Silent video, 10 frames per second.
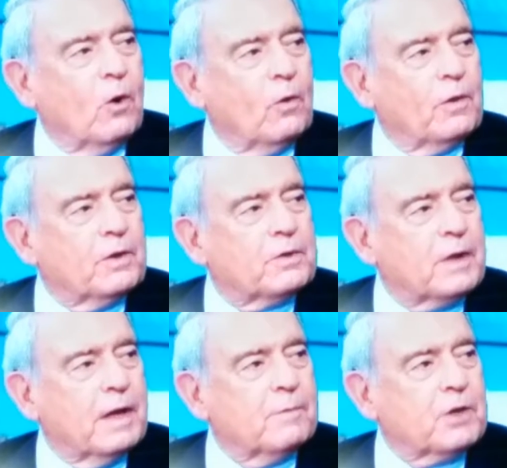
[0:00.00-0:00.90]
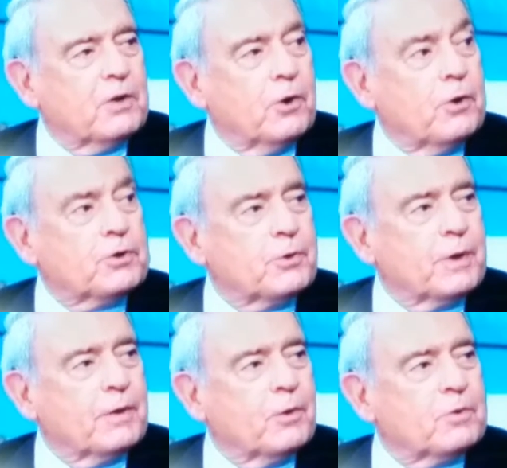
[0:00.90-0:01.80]
all these times and
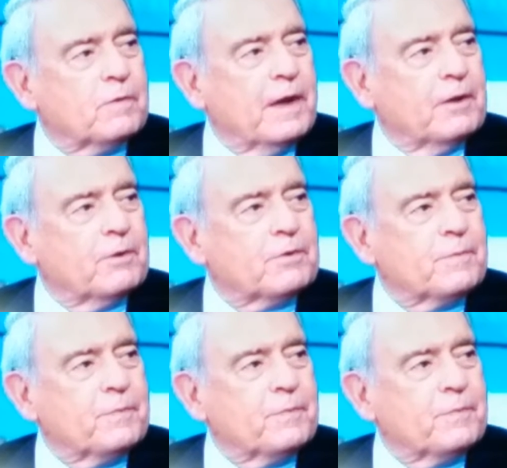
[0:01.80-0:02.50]
nurturing those values.